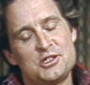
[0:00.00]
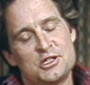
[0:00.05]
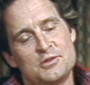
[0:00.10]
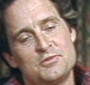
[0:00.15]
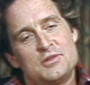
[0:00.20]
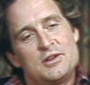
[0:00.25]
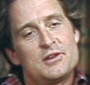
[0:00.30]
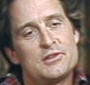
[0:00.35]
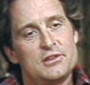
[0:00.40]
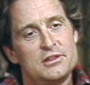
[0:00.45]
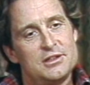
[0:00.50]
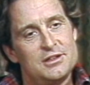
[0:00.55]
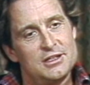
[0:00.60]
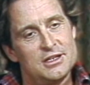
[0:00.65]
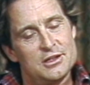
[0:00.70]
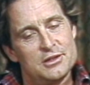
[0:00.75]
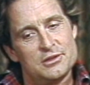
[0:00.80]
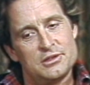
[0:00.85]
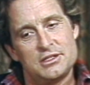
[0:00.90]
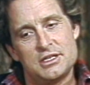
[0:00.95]
Jimmy,
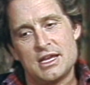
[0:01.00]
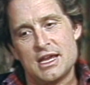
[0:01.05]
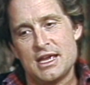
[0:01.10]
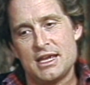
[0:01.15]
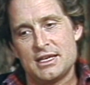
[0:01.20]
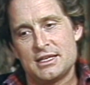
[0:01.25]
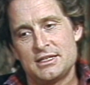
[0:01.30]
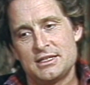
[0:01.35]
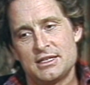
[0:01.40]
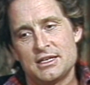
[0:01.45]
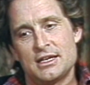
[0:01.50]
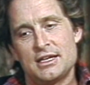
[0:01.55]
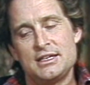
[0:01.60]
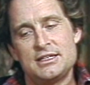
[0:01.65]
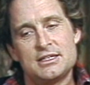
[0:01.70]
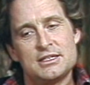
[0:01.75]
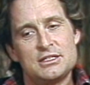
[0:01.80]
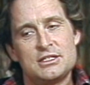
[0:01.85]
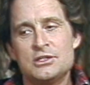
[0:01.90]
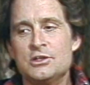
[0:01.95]
the other day, and he
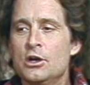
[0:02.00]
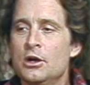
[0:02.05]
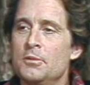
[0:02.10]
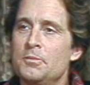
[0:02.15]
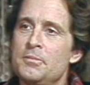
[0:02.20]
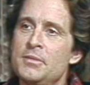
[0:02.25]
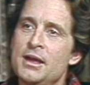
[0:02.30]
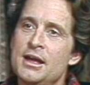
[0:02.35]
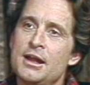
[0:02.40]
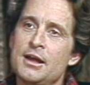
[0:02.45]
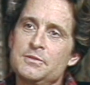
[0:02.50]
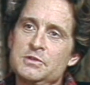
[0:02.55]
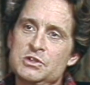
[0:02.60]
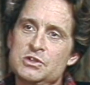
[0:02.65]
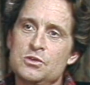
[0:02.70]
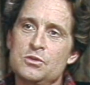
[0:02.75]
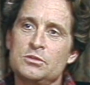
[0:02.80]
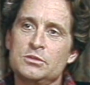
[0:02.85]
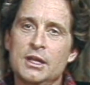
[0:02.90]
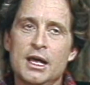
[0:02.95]
says, you know, man, I'm
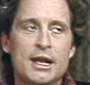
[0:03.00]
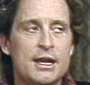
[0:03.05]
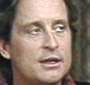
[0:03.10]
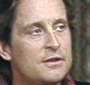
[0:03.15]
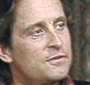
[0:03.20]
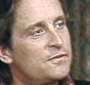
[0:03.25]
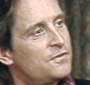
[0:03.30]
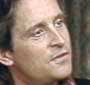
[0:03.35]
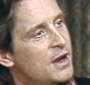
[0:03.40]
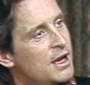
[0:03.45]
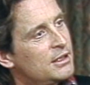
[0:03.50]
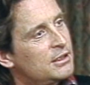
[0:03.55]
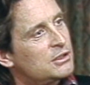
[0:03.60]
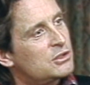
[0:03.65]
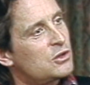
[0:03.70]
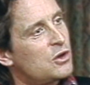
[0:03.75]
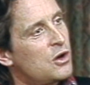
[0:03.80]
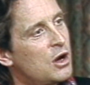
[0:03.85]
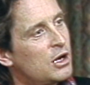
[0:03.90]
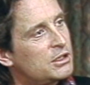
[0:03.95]
so glad I can finally
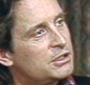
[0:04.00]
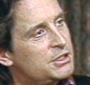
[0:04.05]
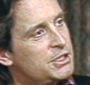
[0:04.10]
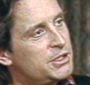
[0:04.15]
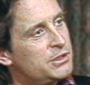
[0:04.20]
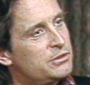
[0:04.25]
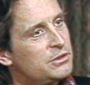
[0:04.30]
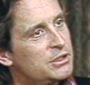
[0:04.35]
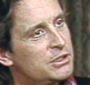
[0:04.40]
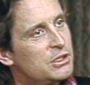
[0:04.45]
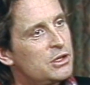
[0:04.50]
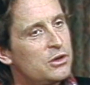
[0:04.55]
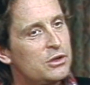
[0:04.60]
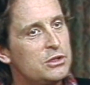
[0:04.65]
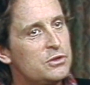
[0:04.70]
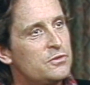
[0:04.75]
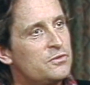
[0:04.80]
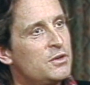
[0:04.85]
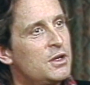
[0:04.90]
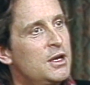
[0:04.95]
talk to you. You know,
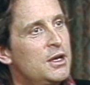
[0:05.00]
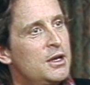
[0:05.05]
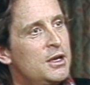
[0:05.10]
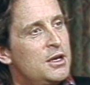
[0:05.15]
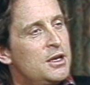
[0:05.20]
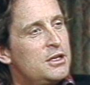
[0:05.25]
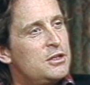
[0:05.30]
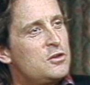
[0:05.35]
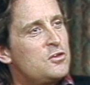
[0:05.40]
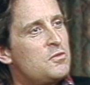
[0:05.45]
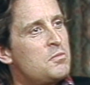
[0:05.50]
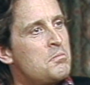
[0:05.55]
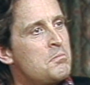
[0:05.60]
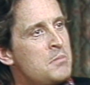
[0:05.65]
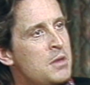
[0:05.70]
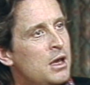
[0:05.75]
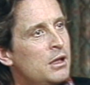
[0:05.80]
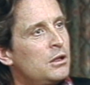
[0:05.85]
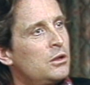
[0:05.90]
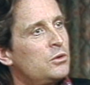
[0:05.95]
you've
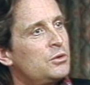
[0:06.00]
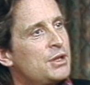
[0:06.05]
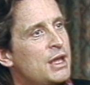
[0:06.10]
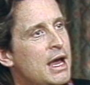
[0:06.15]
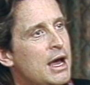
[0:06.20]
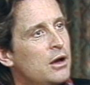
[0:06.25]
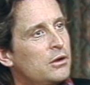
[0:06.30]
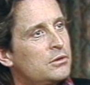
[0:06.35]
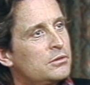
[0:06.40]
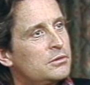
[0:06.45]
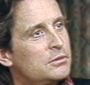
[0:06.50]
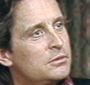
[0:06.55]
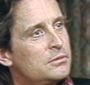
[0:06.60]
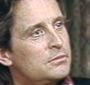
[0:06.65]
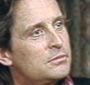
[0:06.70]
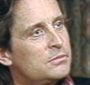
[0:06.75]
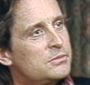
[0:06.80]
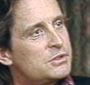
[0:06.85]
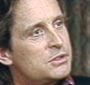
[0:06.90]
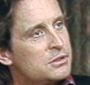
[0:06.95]
mellowed out
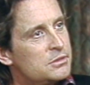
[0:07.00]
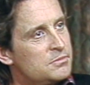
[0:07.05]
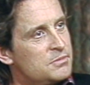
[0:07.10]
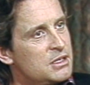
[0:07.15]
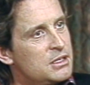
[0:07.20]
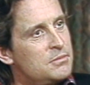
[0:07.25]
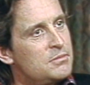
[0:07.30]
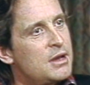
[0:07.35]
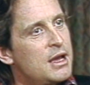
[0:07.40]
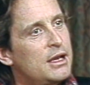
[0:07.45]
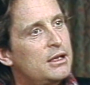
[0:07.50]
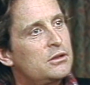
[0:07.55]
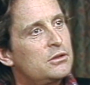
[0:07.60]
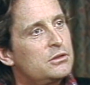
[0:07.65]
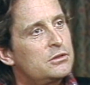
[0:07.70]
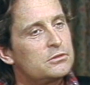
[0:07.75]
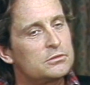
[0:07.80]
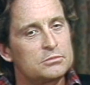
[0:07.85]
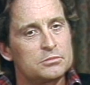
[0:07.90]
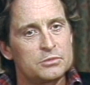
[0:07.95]
to me, Michael.
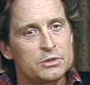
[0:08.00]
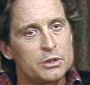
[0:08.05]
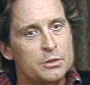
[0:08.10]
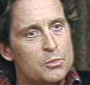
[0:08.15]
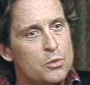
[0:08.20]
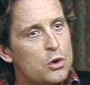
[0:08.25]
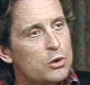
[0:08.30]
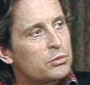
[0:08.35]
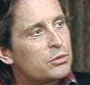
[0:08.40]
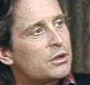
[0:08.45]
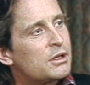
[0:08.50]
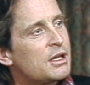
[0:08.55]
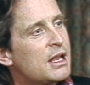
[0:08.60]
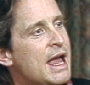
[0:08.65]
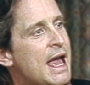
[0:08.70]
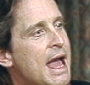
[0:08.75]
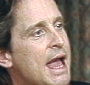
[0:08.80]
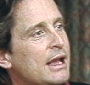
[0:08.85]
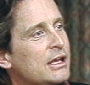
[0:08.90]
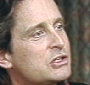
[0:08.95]
You're more
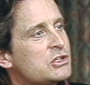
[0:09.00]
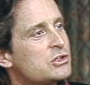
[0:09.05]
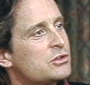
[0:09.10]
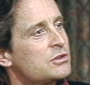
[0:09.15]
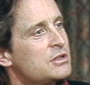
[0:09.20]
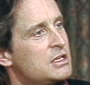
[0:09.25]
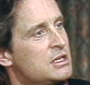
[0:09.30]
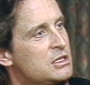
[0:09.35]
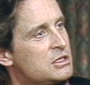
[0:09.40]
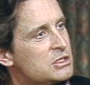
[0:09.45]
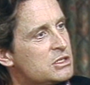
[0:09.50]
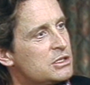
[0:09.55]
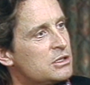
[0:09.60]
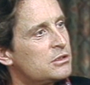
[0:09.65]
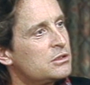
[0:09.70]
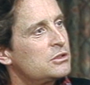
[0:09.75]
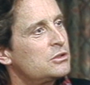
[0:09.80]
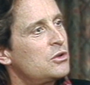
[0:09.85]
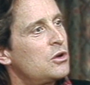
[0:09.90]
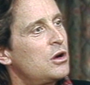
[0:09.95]
relaxed. You're
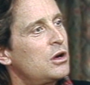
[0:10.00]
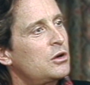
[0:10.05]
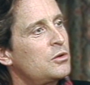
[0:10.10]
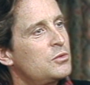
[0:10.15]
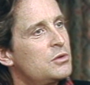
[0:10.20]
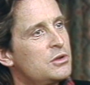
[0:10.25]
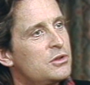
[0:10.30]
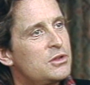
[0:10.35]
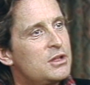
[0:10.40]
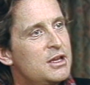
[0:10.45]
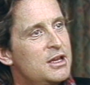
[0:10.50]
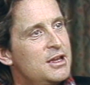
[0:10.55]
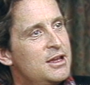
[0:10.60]
easier to talk with.